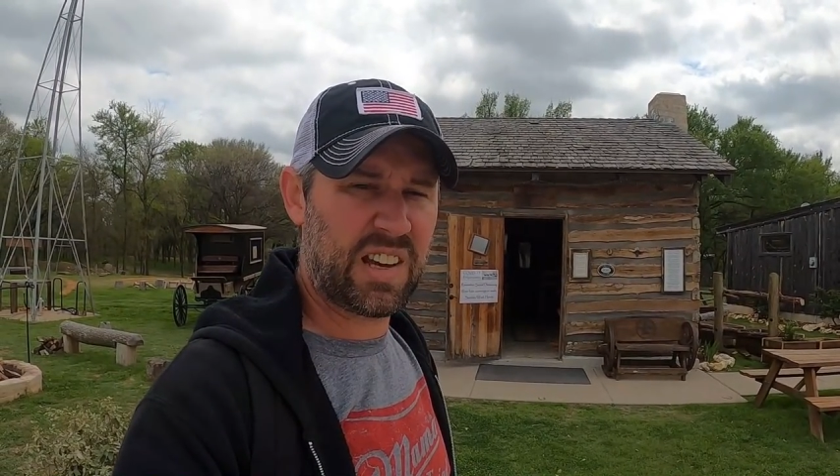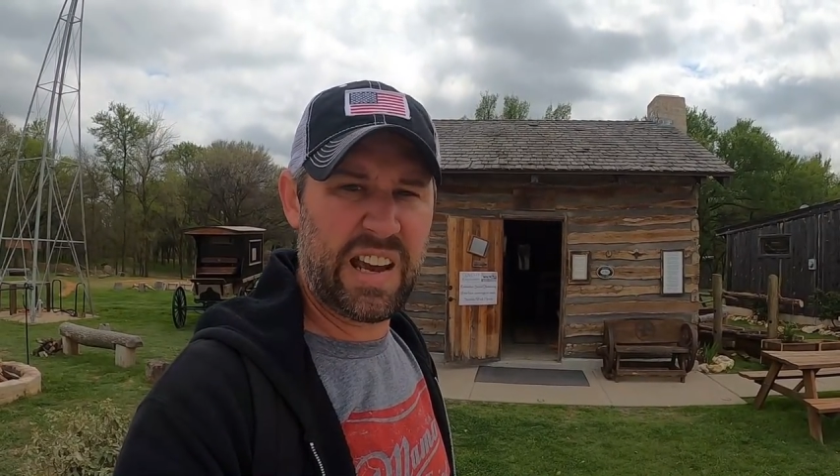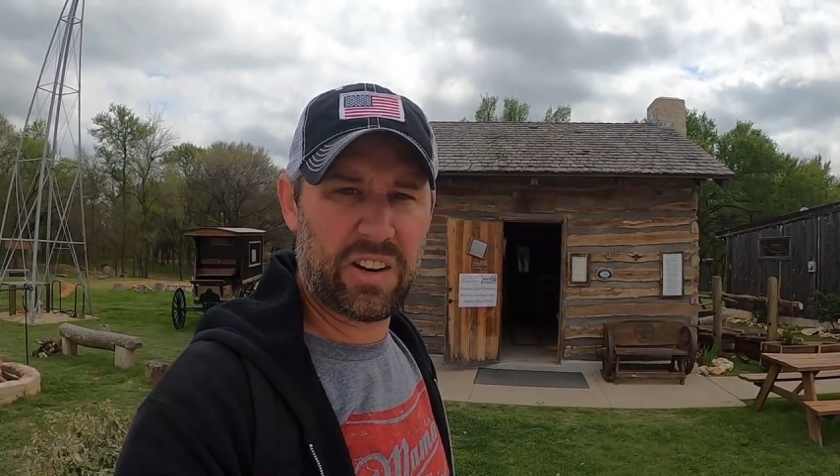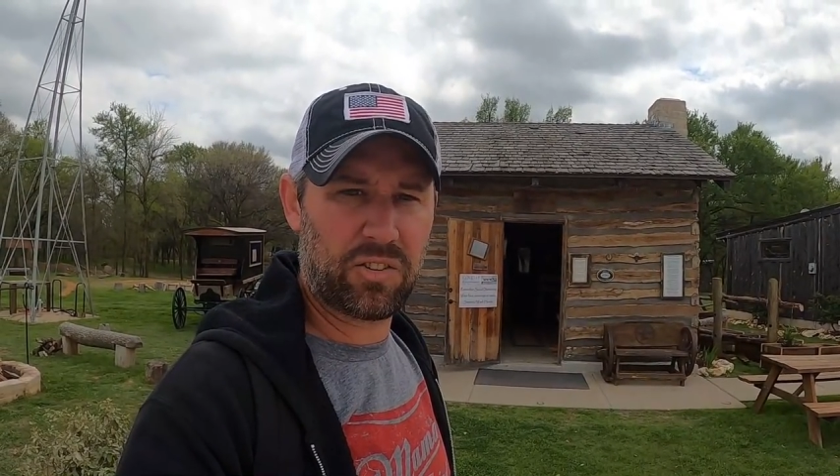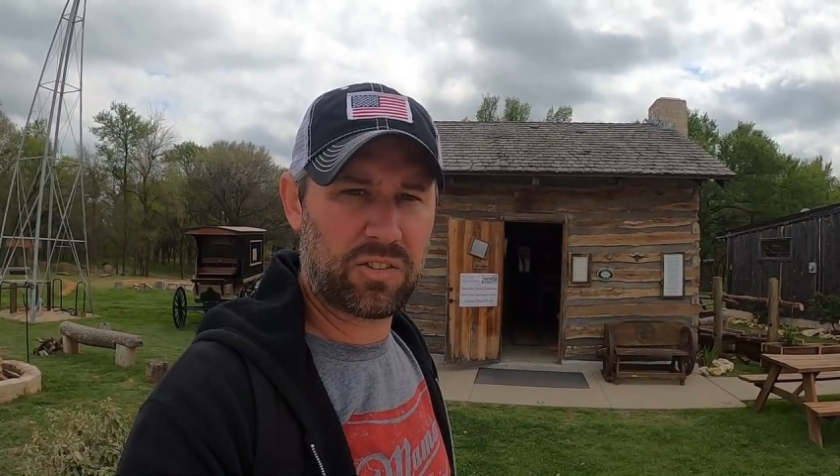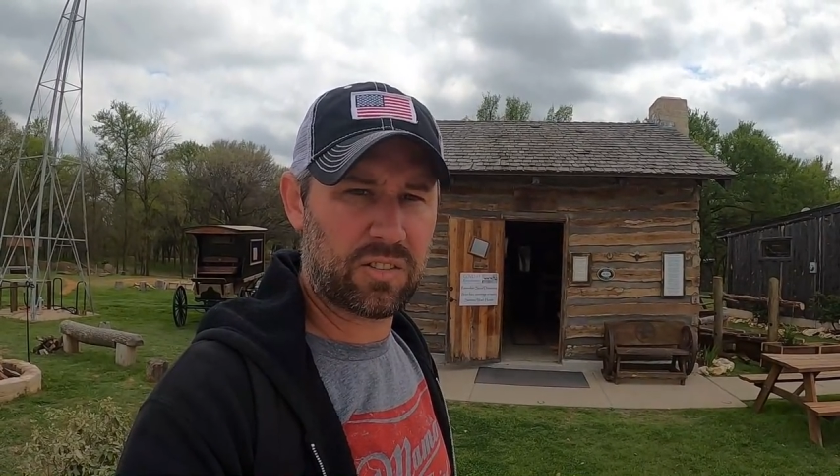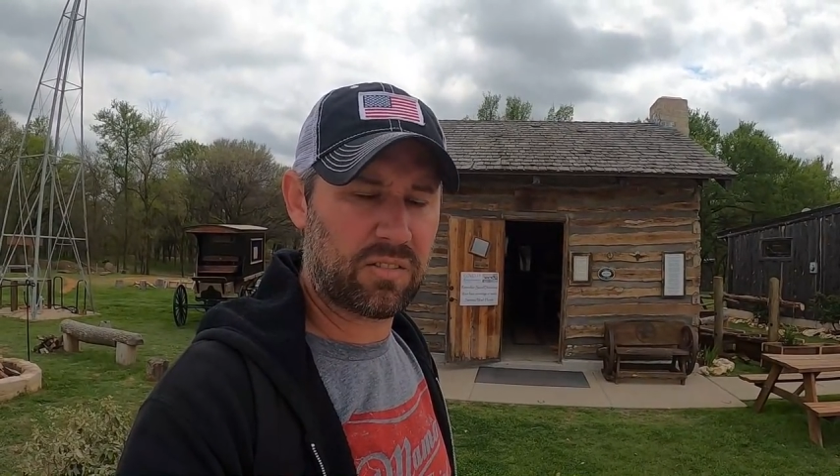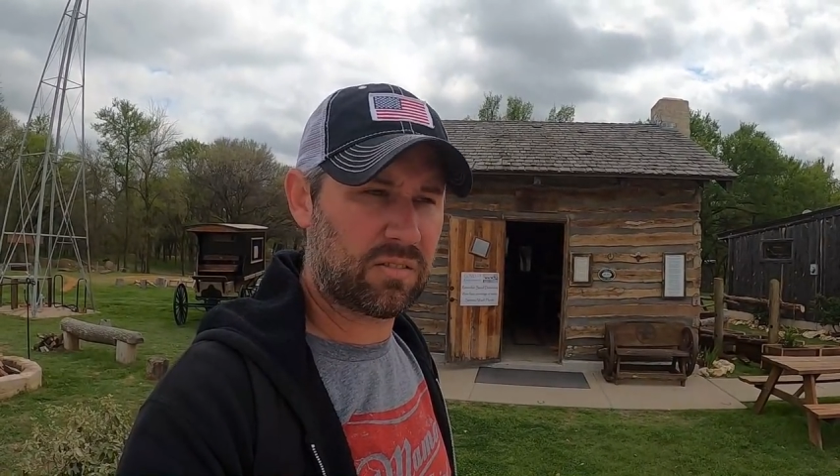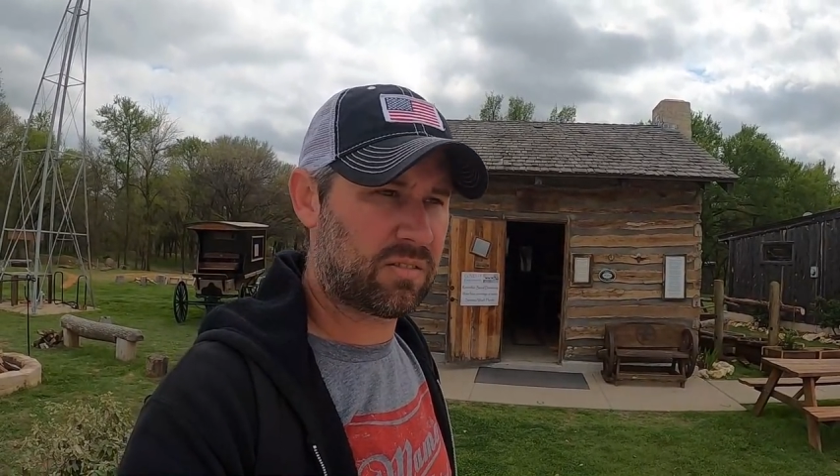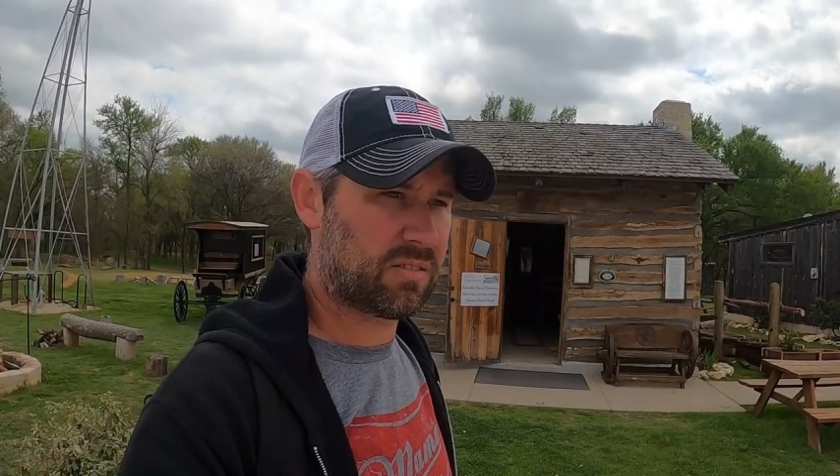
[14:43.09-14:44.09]
Candles
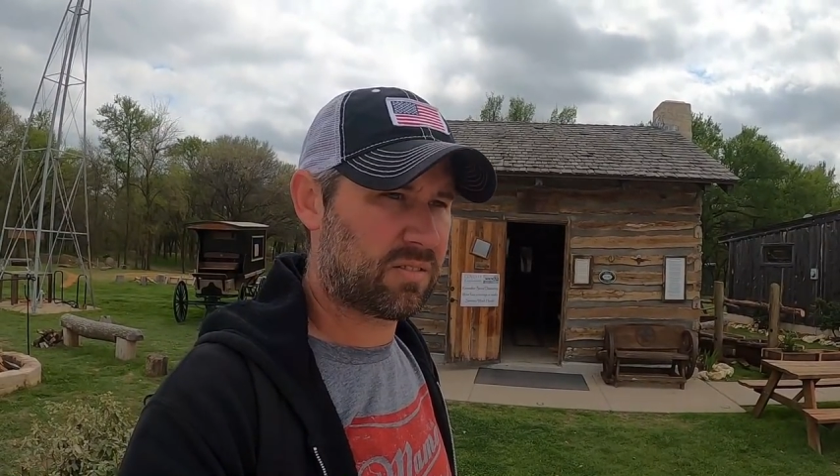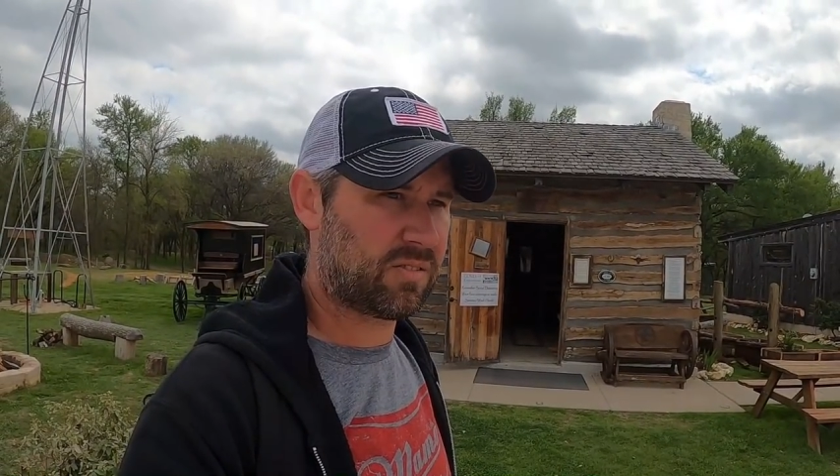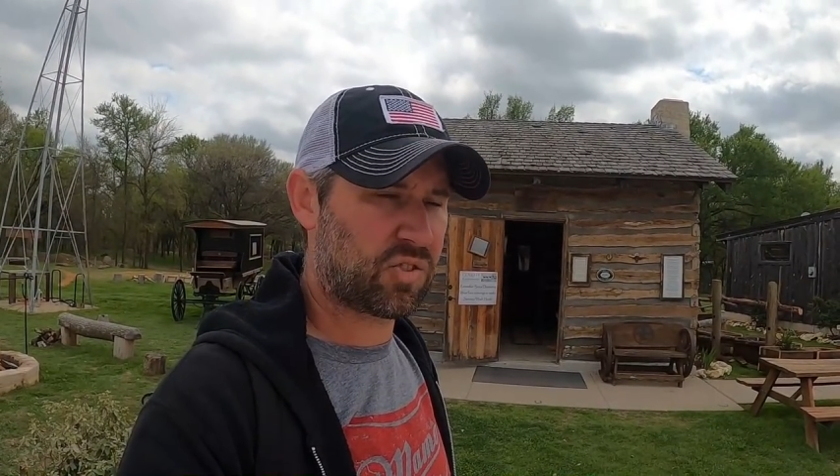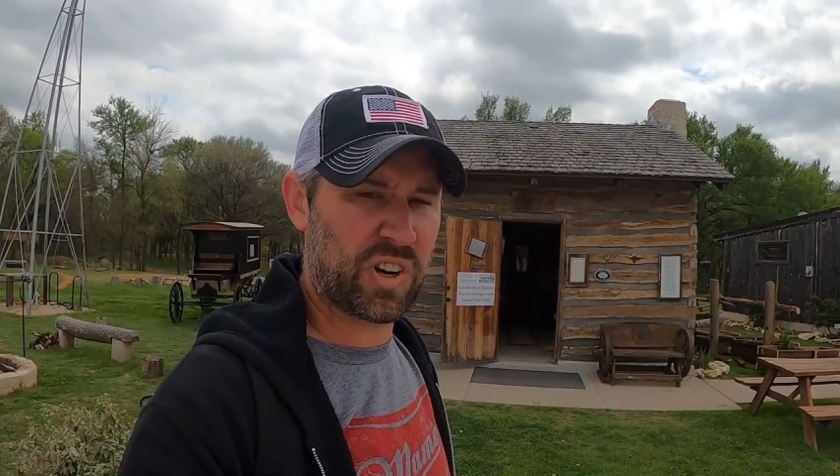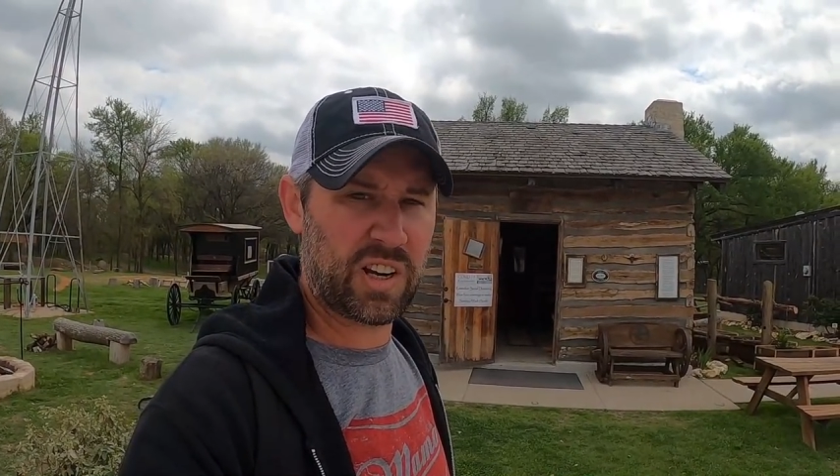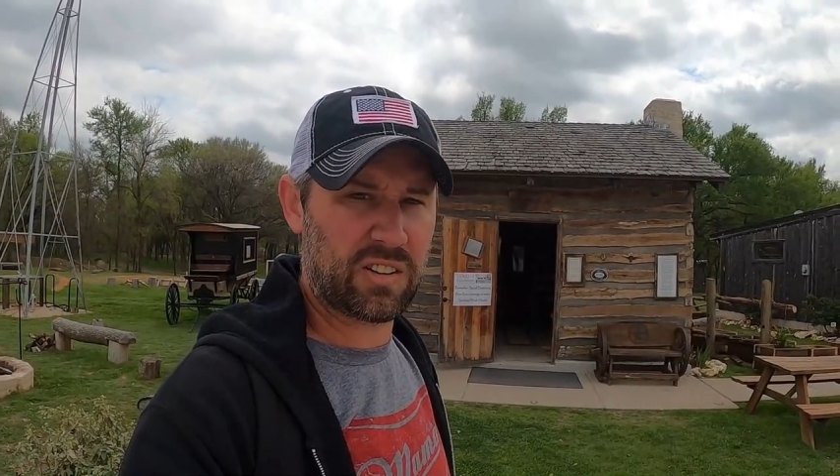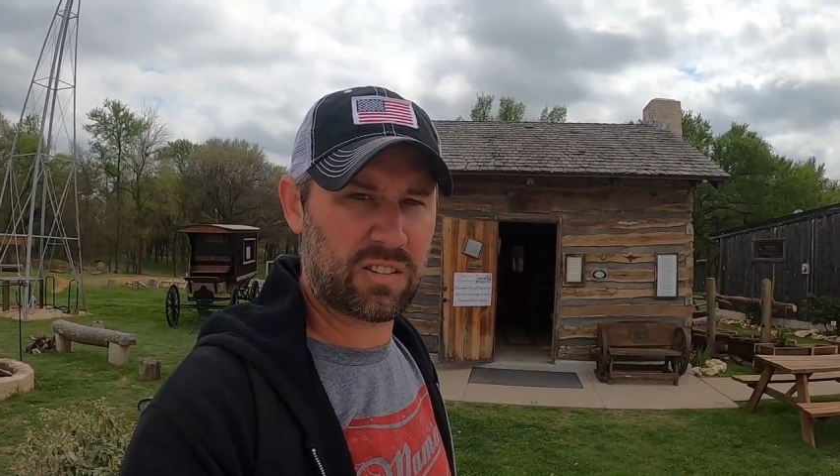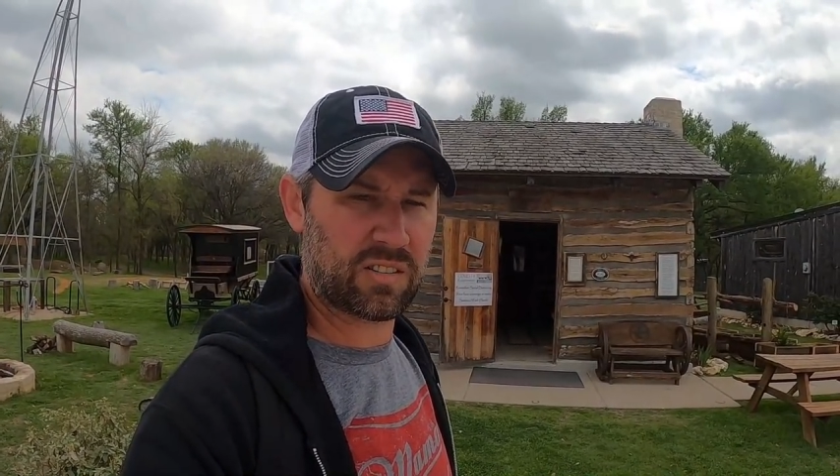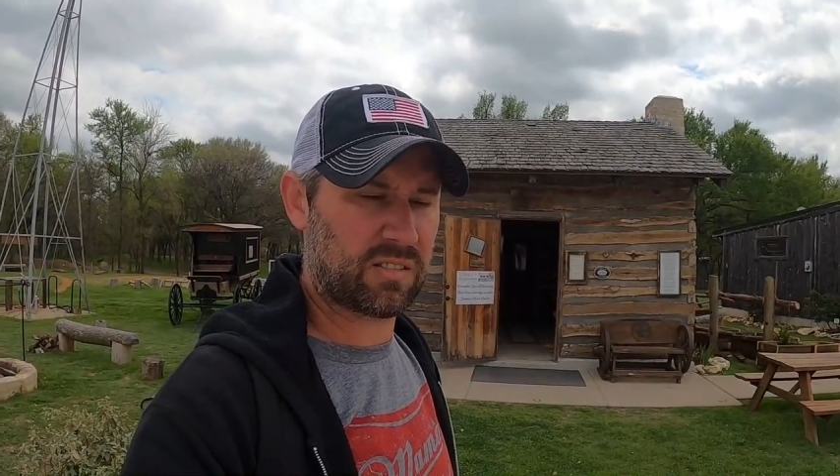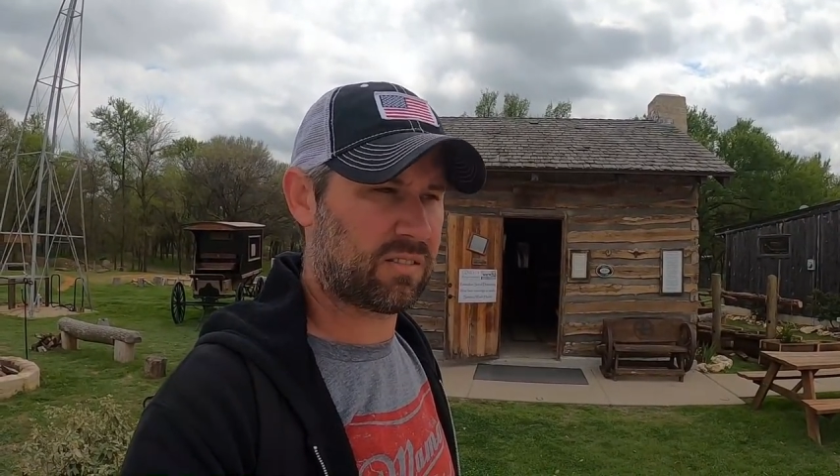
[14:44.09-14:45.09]
and
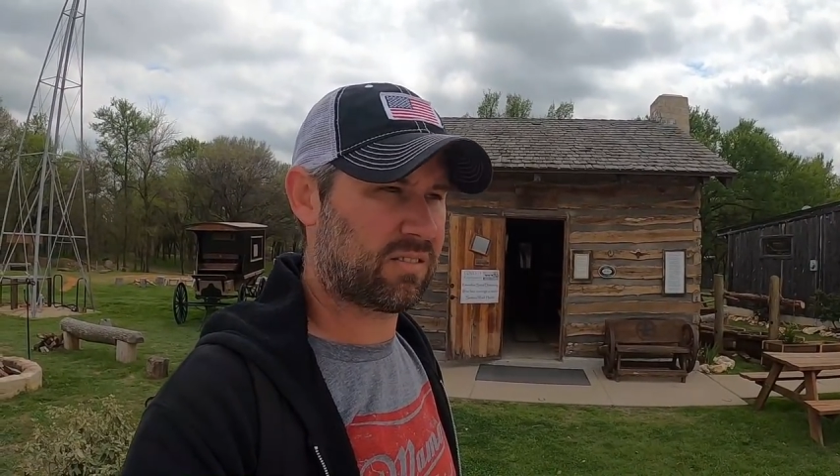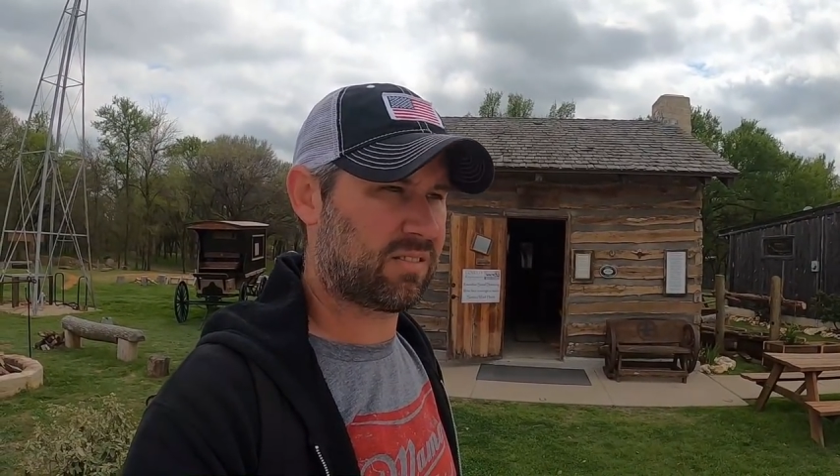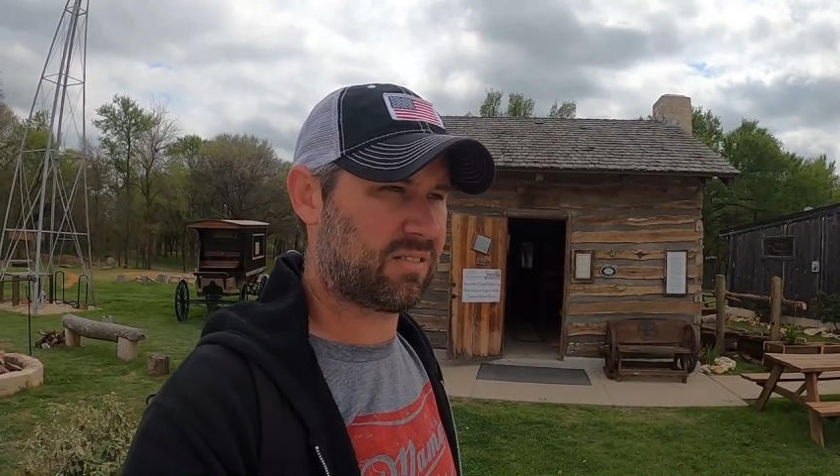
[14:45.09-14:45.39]
trinkets and